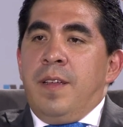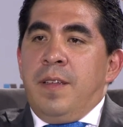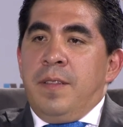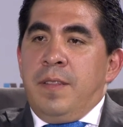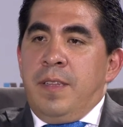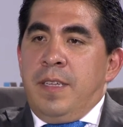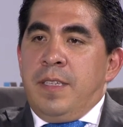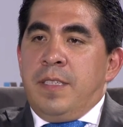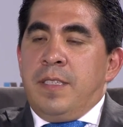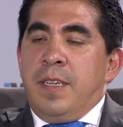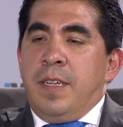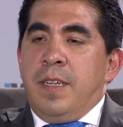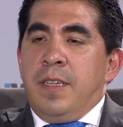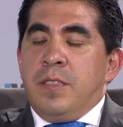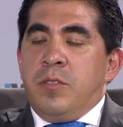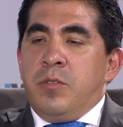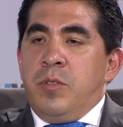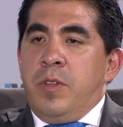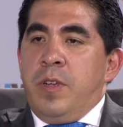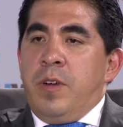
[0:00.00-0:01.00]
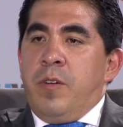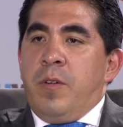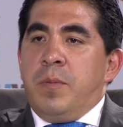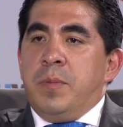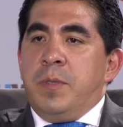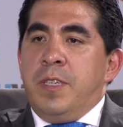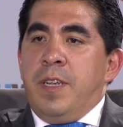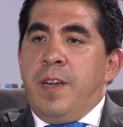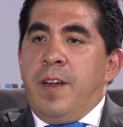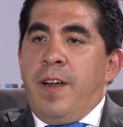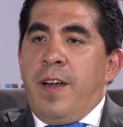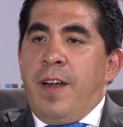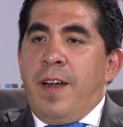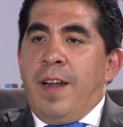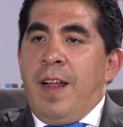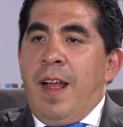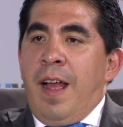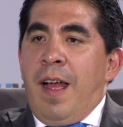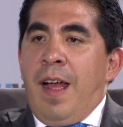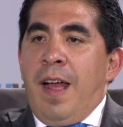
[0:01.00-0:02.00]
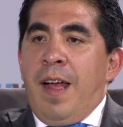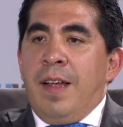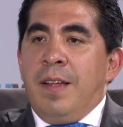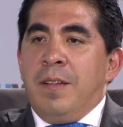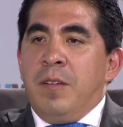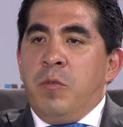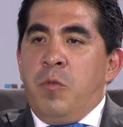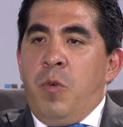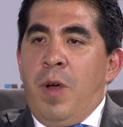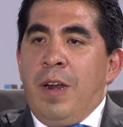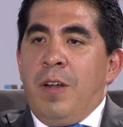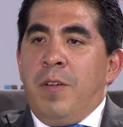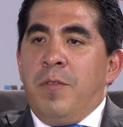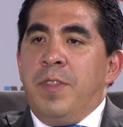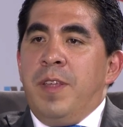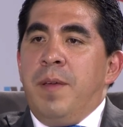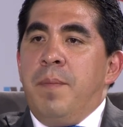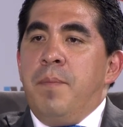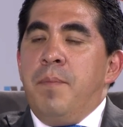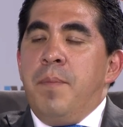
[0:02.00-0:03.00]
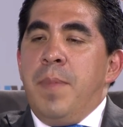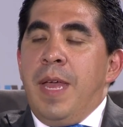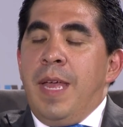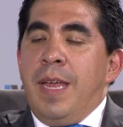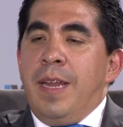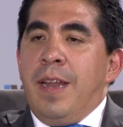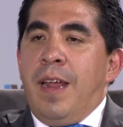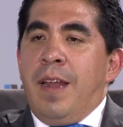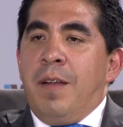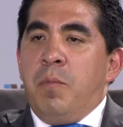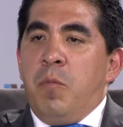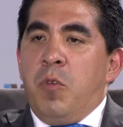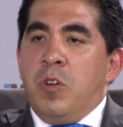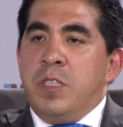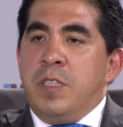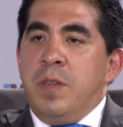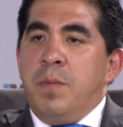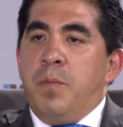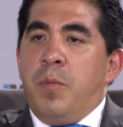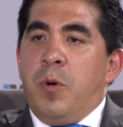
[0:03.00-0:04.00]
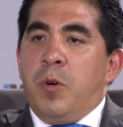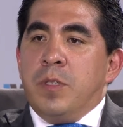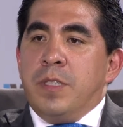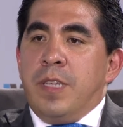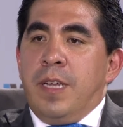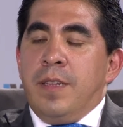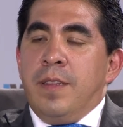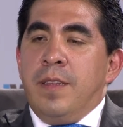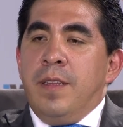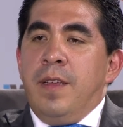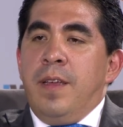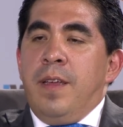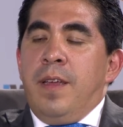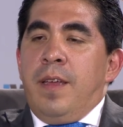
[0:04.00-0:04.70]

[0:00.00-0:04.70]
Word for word: these uh, study groups they are uh, one of the main and most important